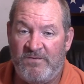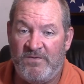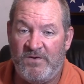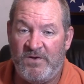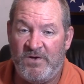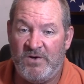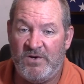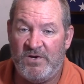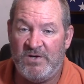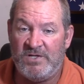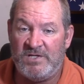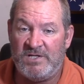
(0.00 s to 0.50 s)

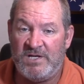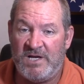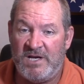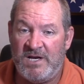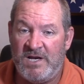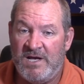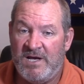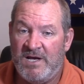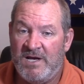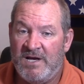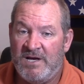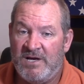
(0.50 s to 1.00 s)

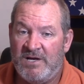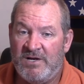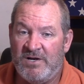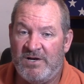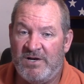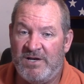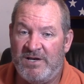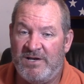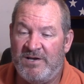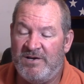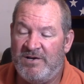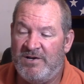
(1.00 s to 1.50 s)
Fusion.
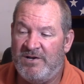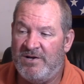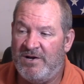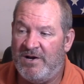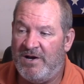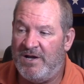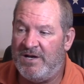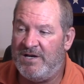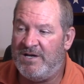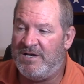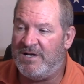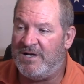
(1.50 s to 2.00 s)
Good,
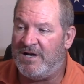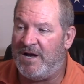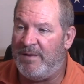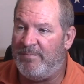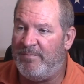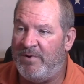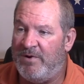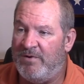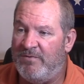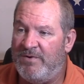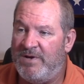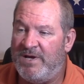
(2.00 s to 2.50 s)
good
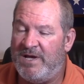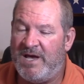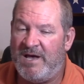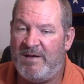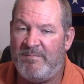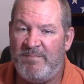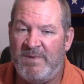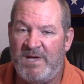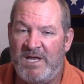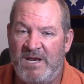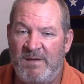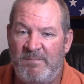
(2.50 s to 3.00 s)
couple. We
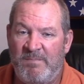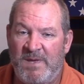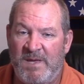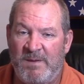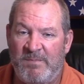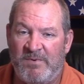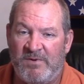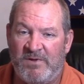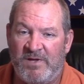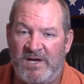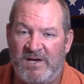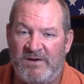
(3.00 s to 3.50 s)
got many
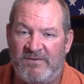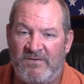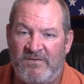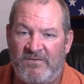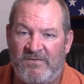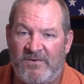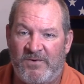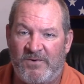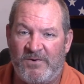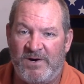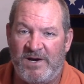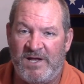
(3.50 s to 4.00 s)
people have a
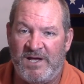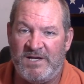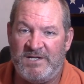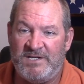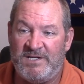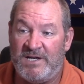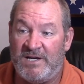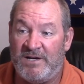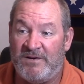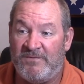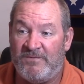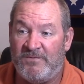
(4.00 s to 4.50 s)
Ford
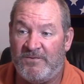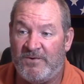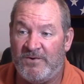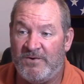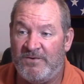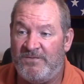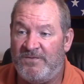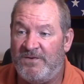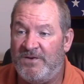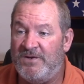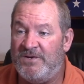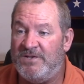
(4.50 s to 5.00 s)
Edge and a
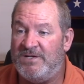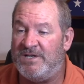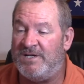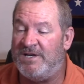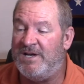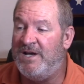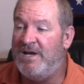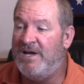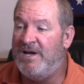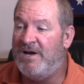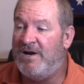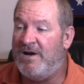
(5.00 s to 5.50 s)
Ford
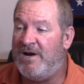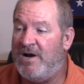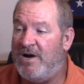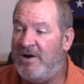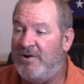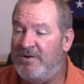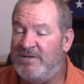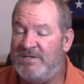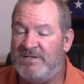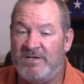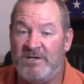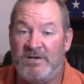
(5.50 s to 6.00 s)
Fusion.
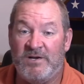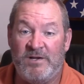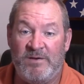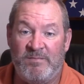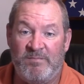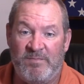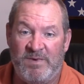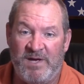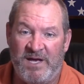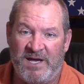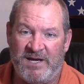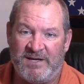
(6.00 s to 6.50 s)
Always a
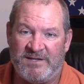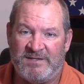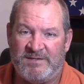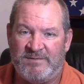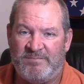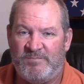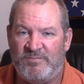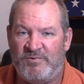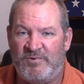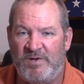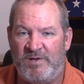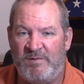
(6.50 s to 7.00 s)
good
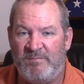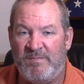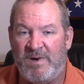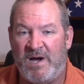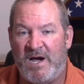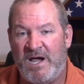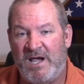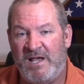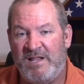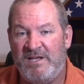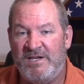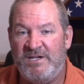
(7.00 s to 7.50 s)
mix between
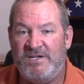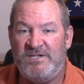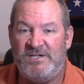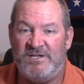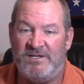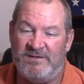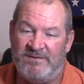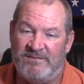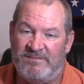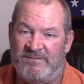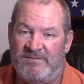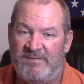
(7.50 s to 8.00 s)
mileage
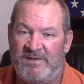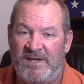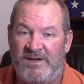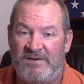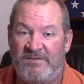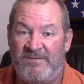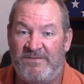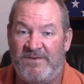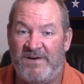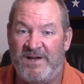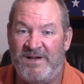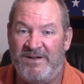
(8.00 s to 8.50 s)
and,
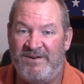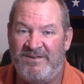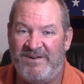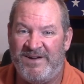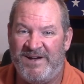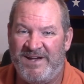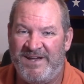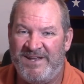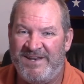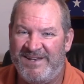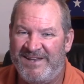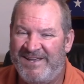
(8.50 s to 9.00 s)
and fun,
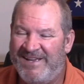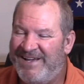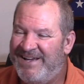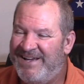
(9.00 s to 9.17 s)
right?